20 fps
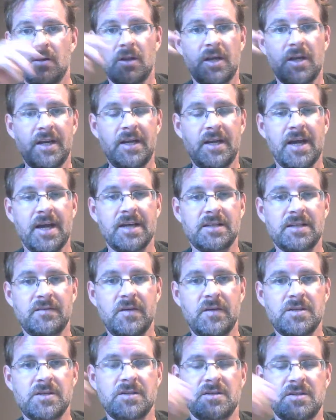light
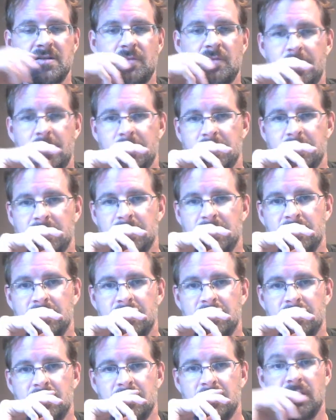activation switch,
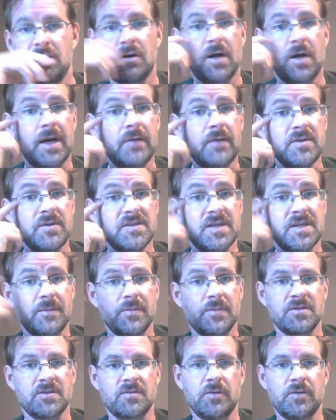your eye
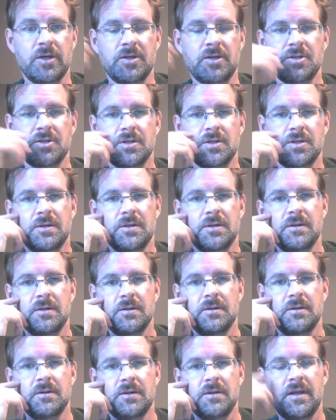receptor switch.
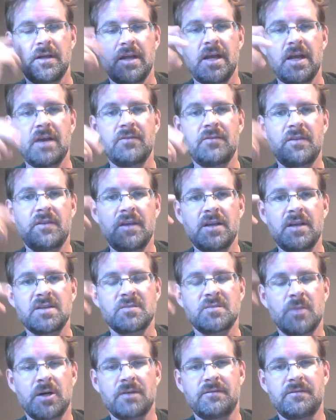Everything is
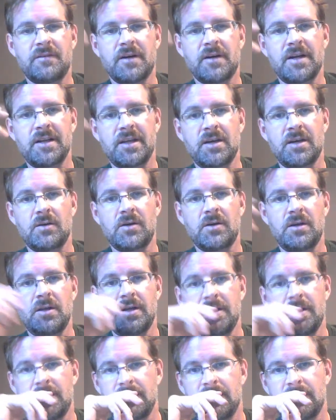modified and
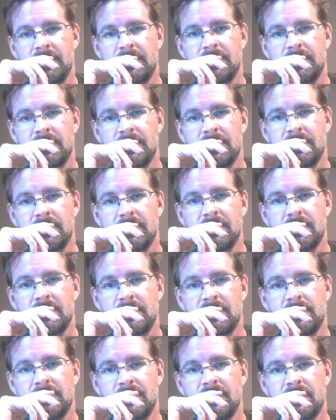calculated.
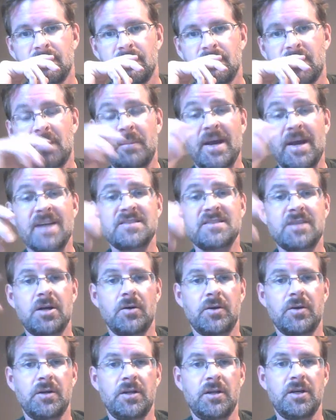The mass
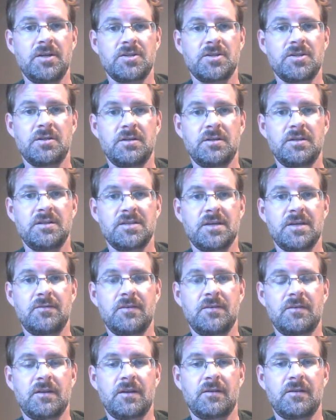calculation is
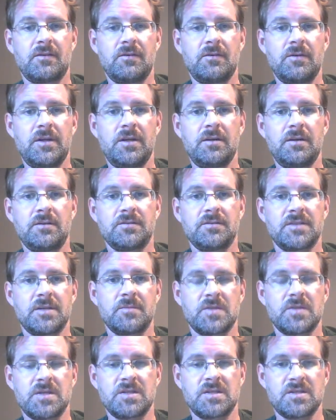everything through E equals
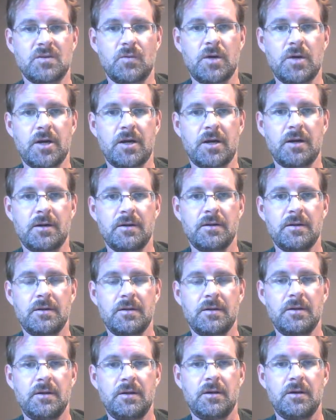MC squared.
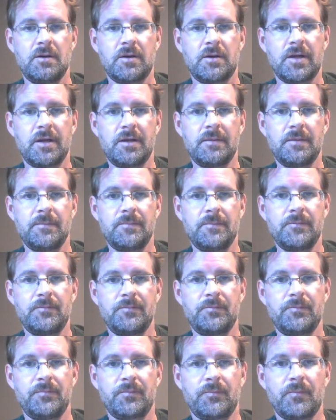Okay?
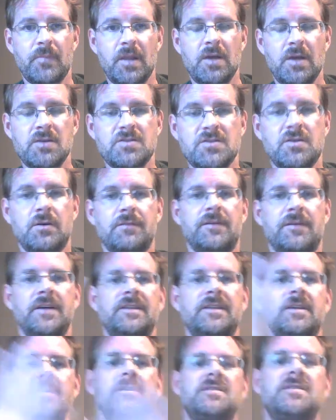So if I
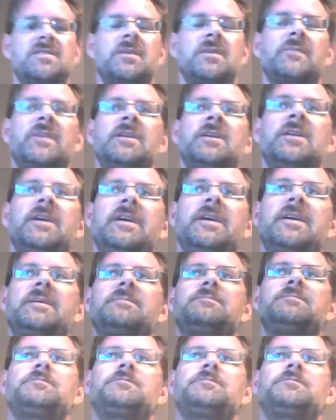tell you something like,